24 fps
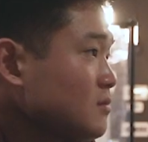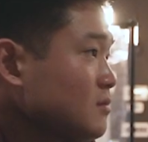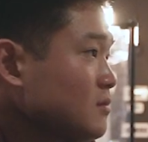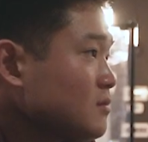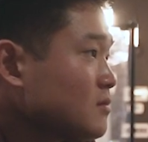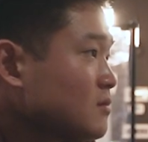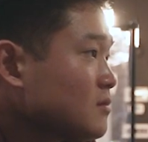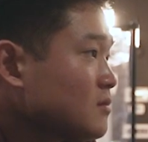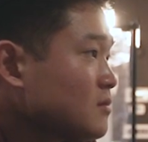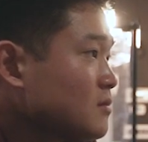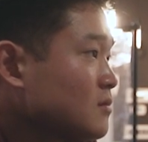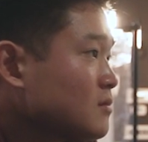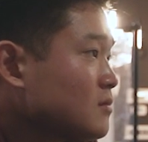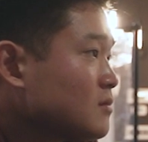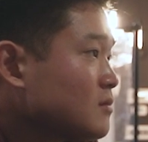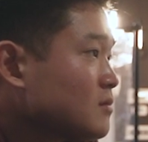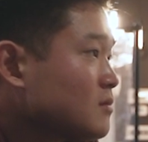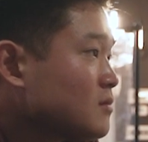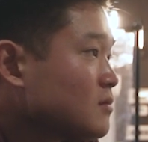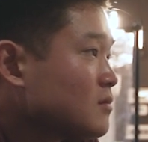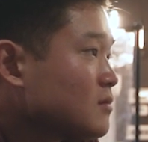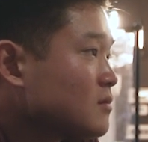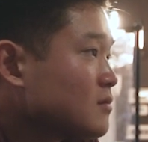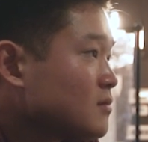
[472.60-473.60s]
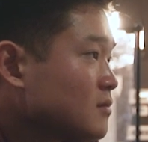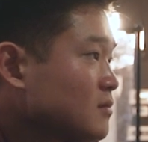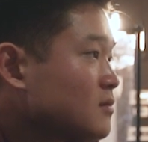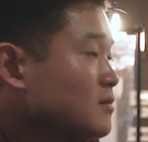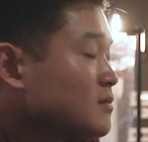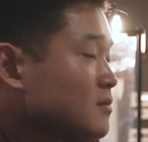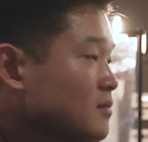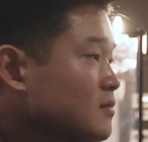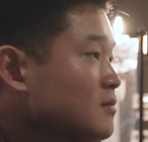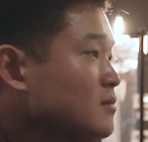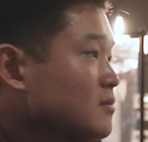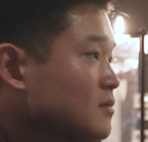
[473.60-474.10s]

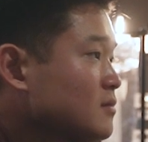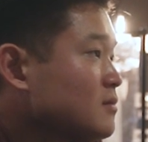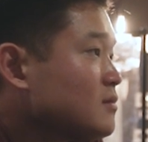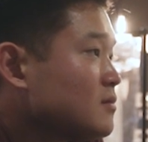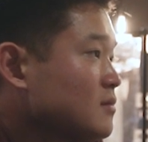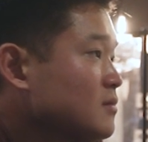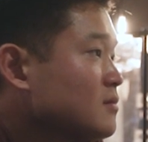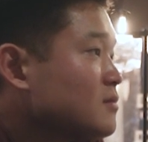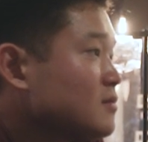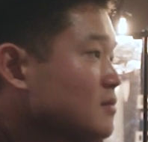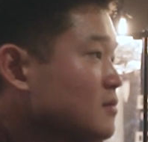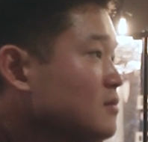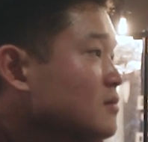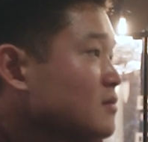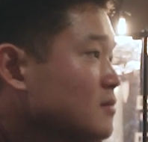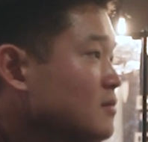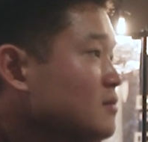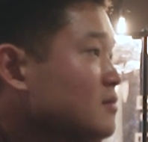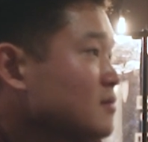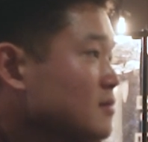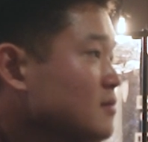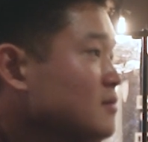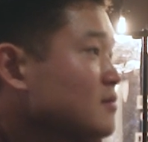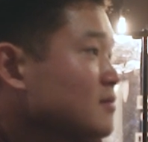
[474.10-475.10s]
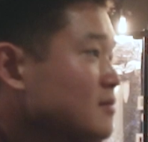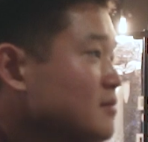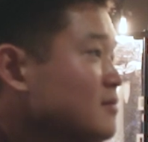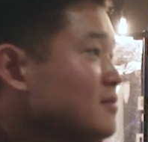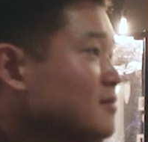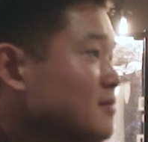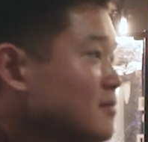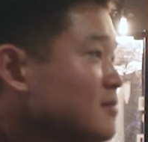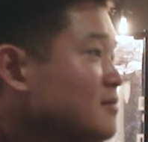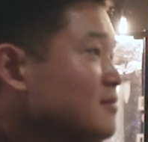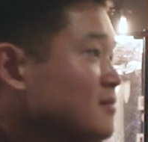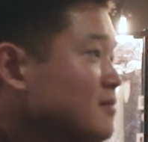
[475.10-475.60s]

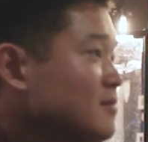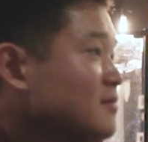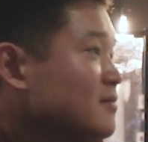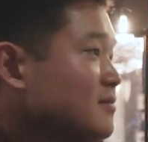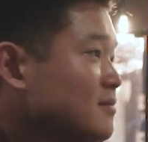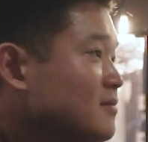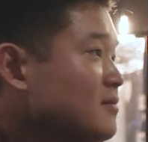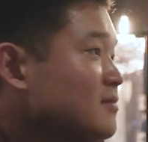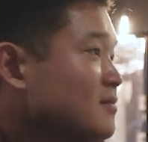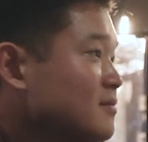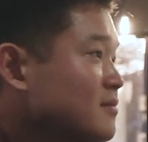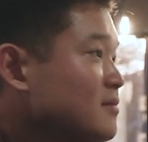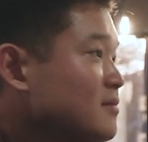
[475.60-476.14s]
This person isn't speaking.